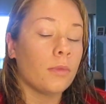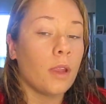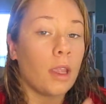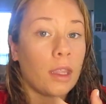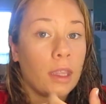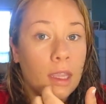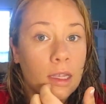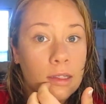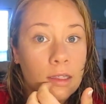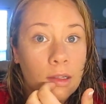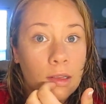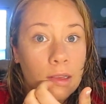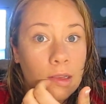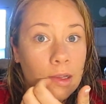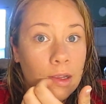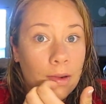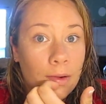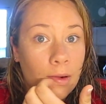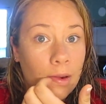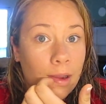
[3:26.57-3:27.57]
And
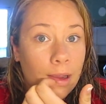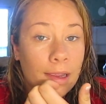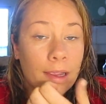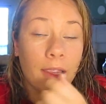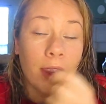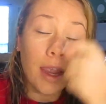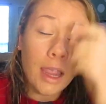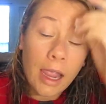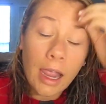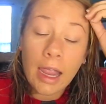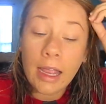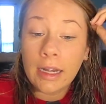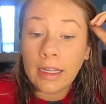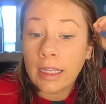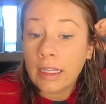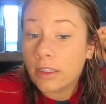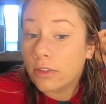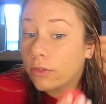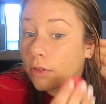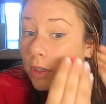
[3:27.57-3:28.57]
it
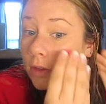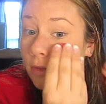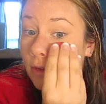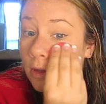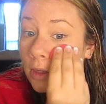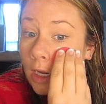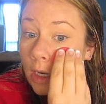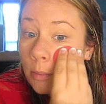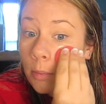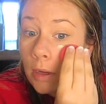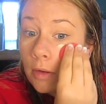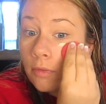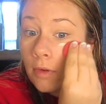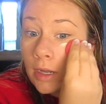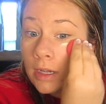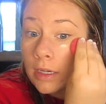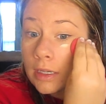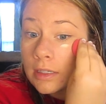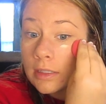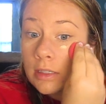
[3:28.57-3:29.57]
gets rid of a lot of my
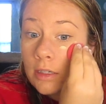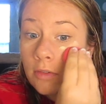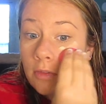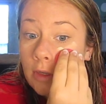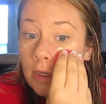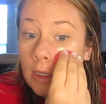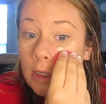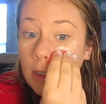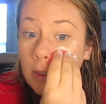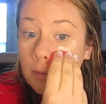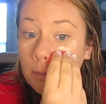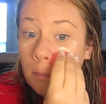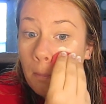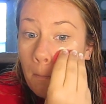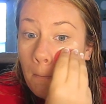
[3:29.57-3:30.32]
redness over here.